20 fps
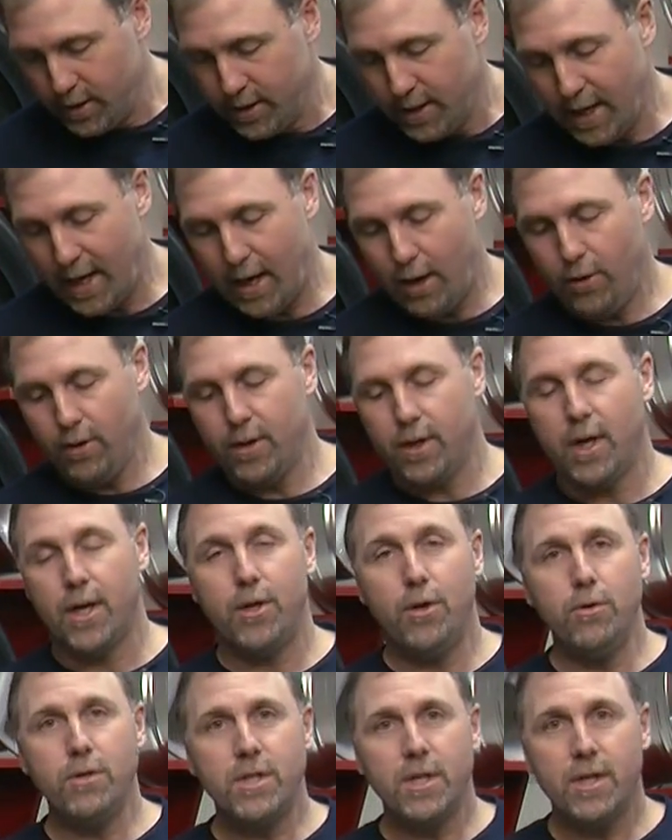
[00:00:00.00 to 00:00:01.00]
Now, a
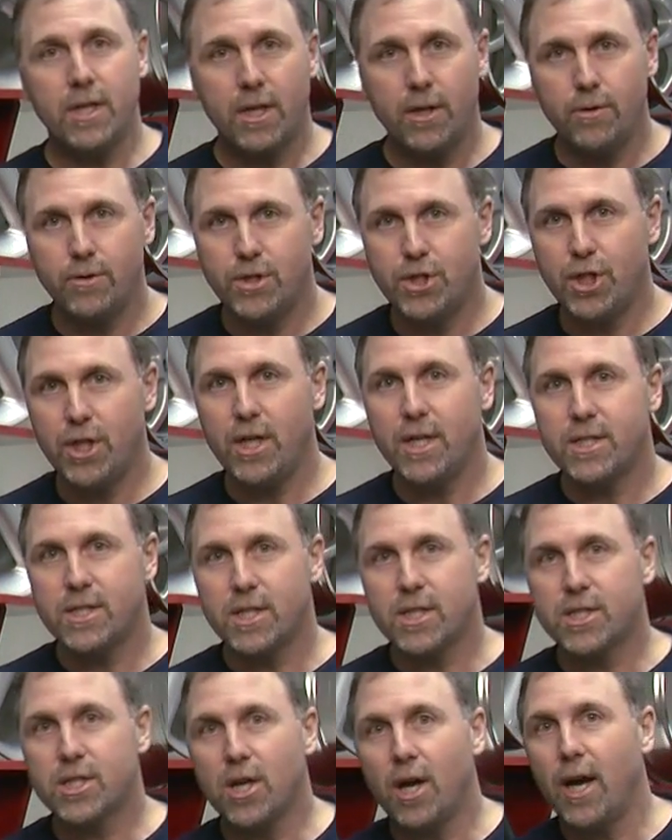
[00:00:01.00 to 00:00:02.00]
UTMG is
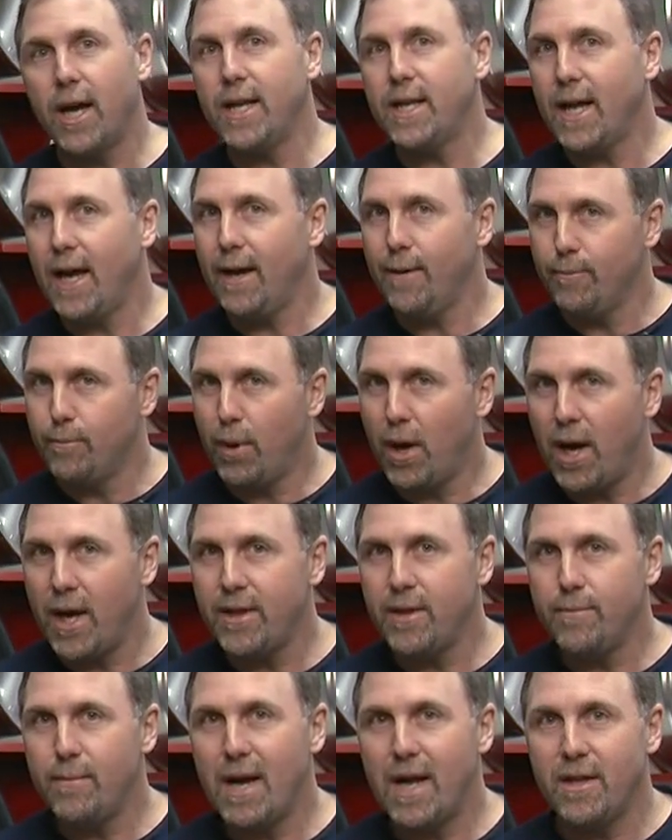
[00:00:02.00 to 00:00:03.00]
assigned by
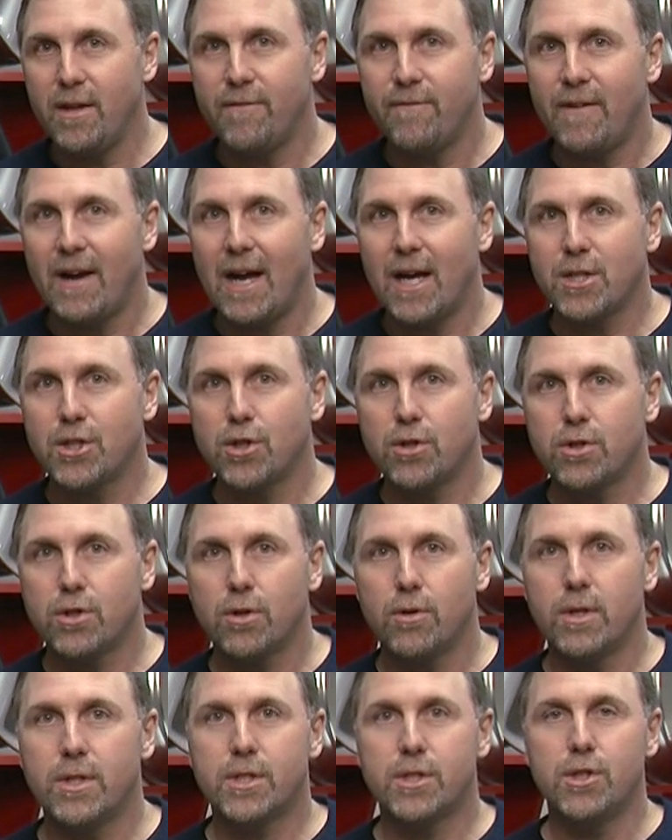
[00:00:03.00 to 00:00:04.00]
the manufacturer,
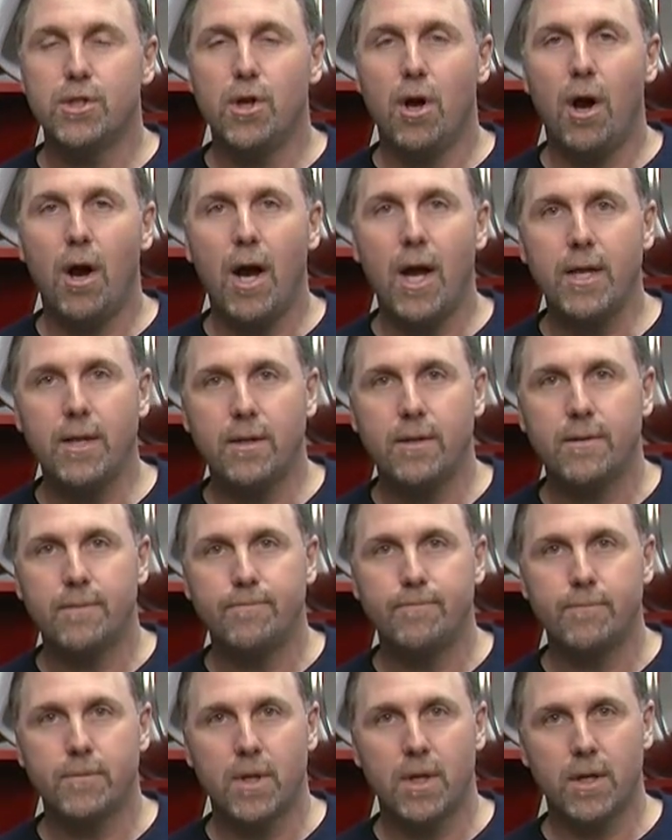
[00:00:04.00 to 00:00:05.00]
so it's not
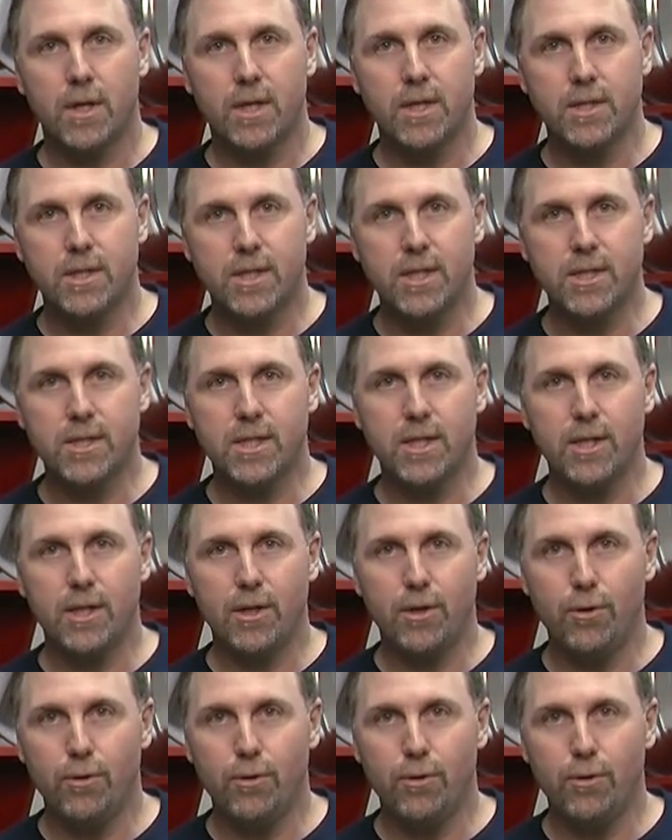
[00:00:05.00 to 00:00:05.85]
consistent and